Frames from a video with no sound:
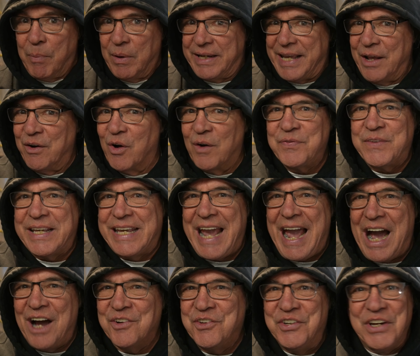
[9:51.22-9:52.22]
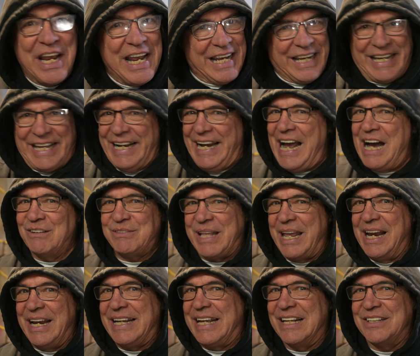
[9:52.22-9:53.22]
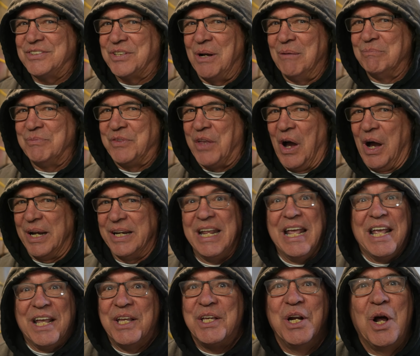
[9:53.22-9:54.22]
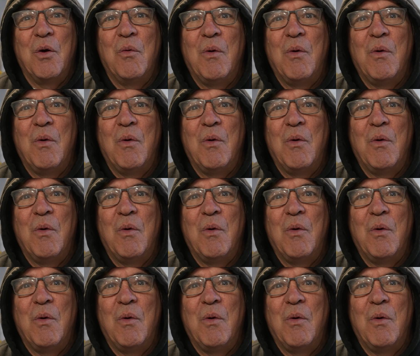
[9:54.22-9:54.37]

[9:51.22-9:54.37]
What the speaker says: but get off the couch, get out there and get something done. You know